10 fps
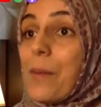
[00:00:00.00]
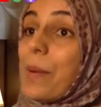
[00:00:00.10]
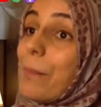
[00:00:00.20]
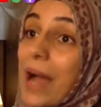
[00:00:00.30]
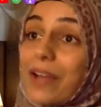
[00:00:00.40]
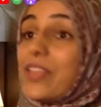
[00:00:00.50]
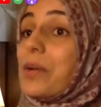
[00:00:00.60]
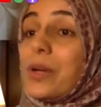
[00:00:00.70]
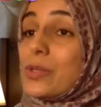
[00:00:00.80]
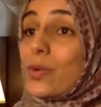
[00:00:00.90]
But back
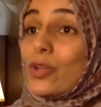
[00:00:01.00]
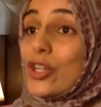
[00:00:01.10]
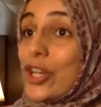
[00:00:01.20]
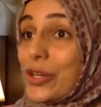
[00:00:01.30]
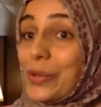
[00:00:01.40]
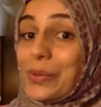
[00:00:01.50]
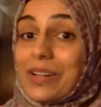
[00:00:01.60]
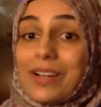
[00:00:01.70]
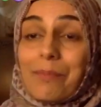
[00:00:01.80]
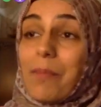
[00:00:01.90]
then when it was all
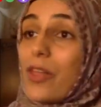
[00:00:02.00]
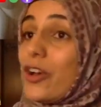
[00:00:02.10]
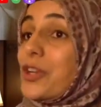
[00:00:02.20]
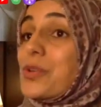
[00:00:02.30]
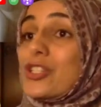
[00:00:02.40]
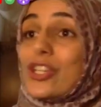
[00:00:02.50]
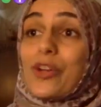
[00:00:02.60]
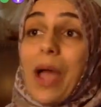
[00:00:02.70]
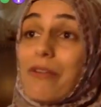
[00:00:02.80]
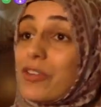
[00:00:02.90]
new, motherhood was
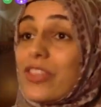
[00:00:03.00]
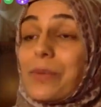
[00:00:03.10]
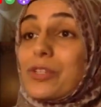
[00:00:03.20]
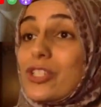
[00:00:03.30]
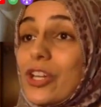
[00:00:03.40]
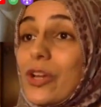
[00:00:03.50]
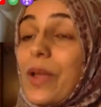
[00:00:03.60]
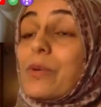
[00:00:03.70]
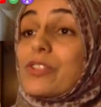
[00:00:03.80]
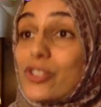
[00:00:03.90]
new, everything was
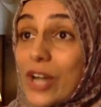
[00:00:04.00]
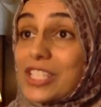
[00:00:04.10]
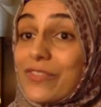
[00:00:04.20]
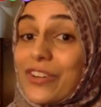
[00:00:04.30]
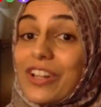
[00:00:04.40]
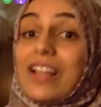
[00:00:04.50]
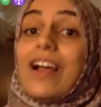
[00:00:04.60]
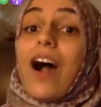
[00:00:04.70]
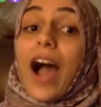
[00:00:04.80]
new, it was stressful,